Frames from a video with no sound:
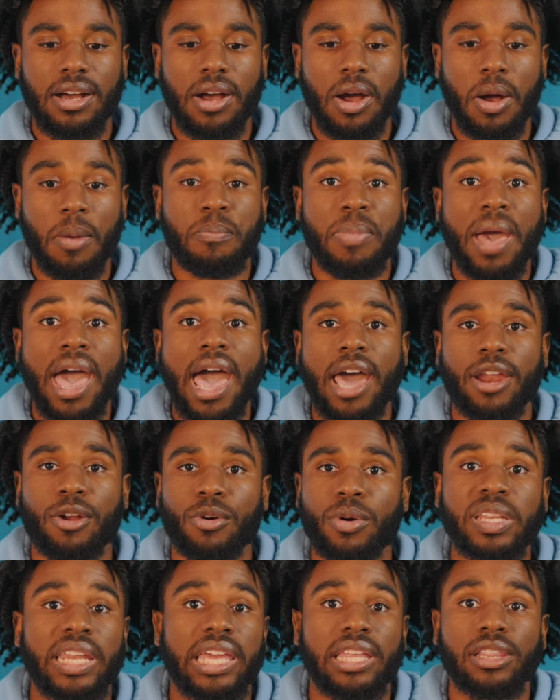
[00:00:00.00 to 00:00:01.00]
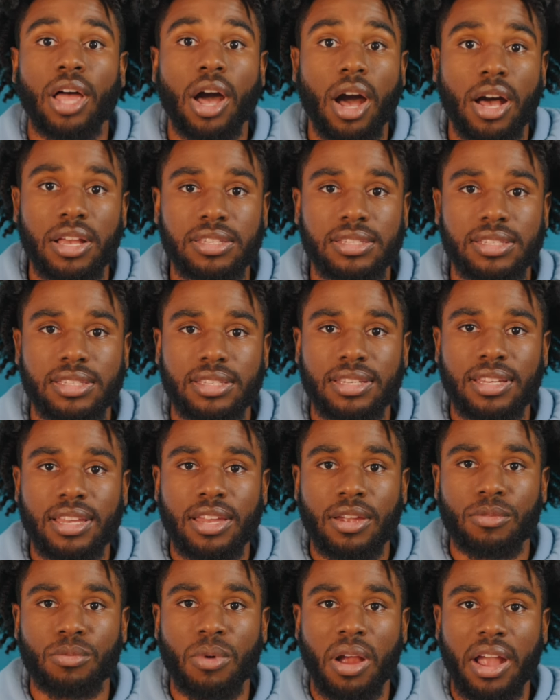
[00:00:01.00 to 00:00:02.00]
a battle and they lost,
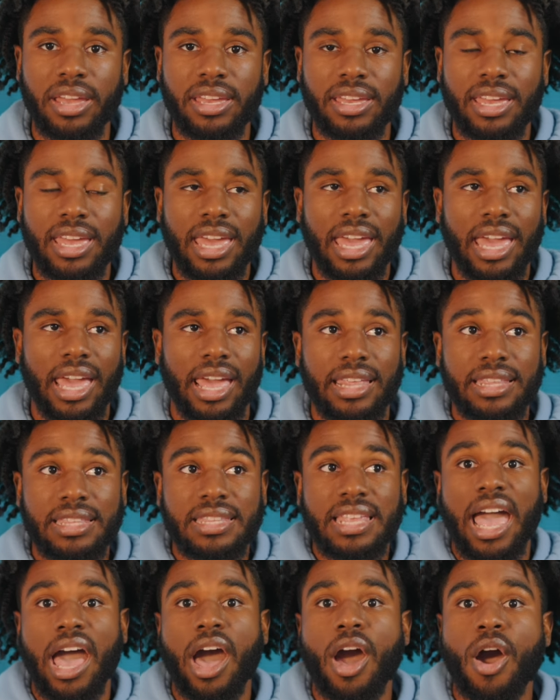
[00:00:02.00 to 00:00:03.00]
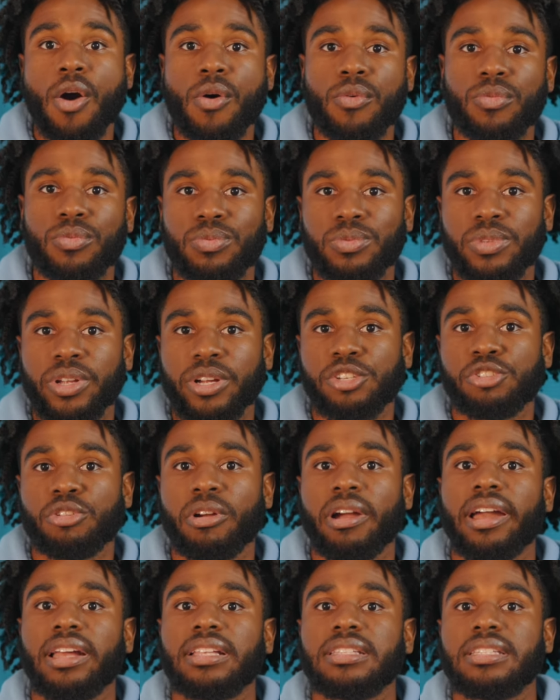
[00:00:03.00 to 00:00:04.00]
right? And now they're
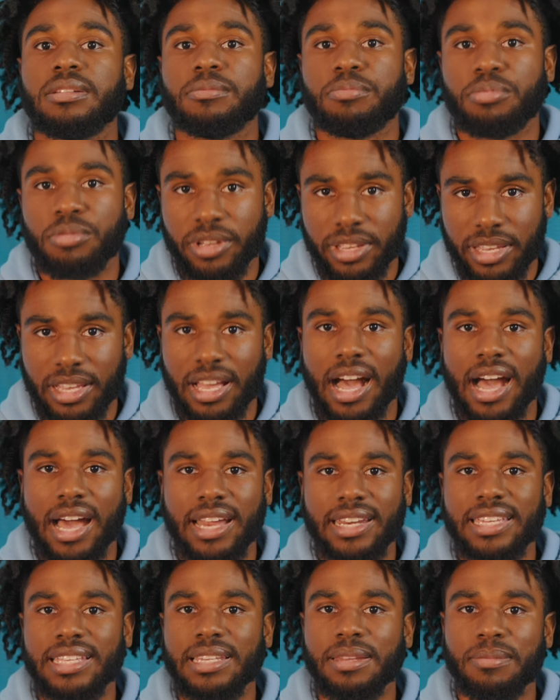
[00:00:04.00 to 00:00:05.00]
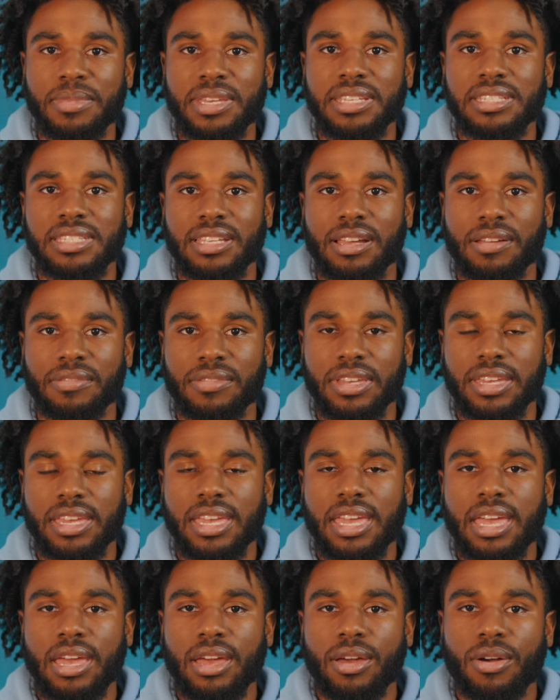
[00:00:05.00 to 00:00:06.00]
trying to put God in the midst of it,
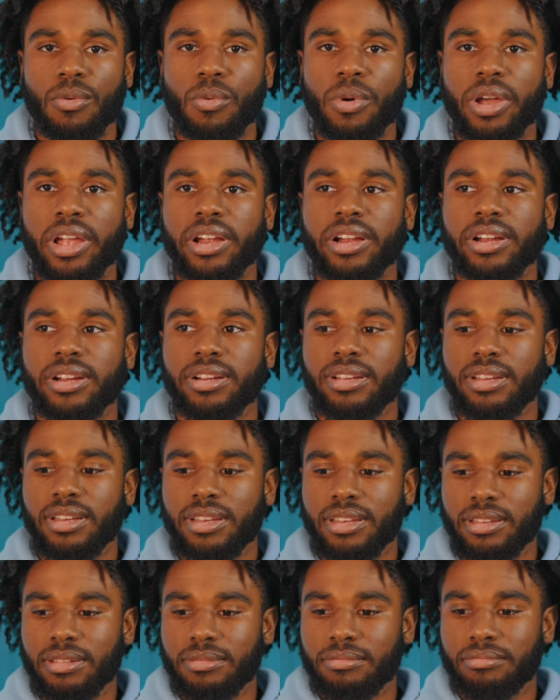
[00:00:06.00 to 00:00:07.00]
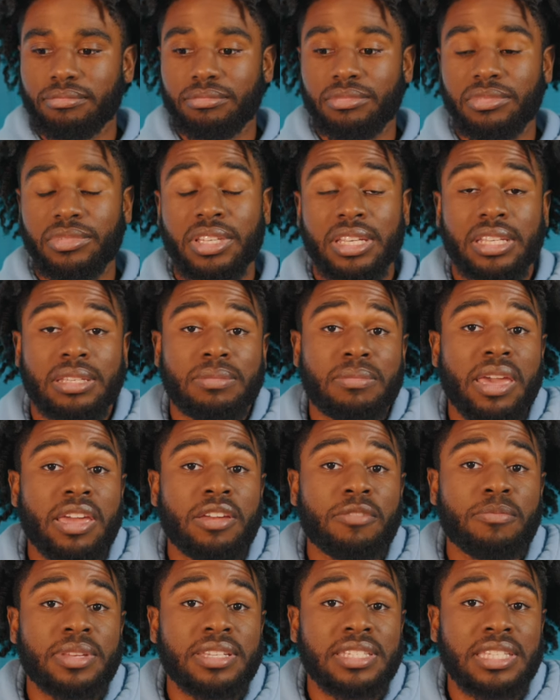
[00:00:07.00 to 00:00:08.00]
where this may
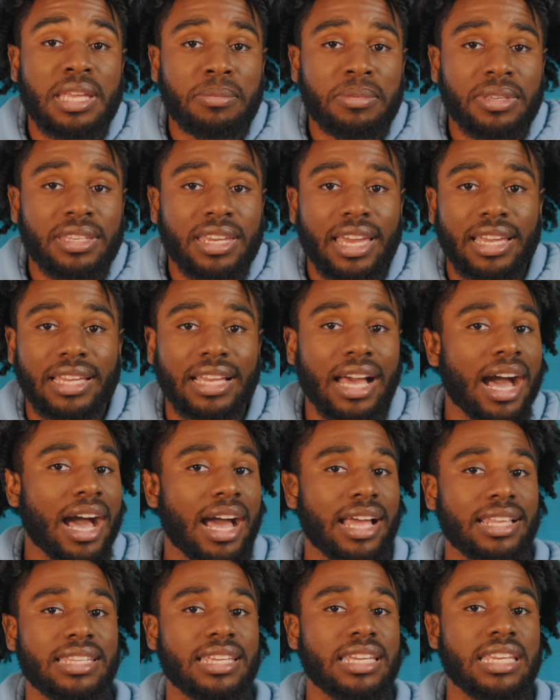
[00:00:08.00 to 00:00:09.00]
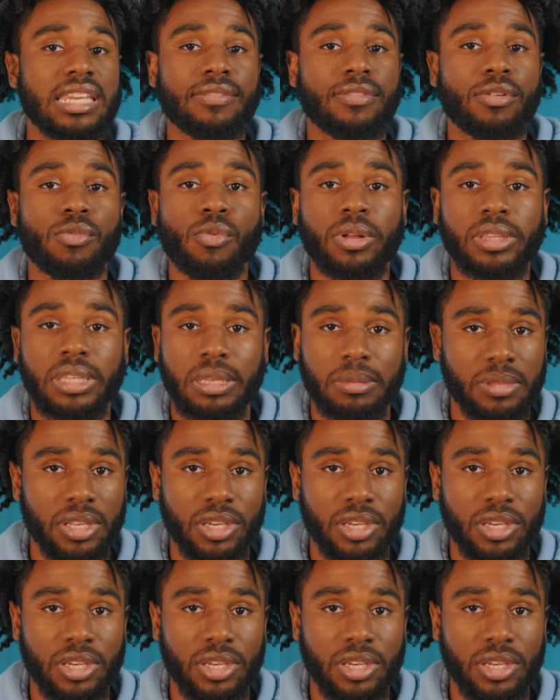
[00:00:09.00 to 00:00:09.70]
have been something that God didn't even want them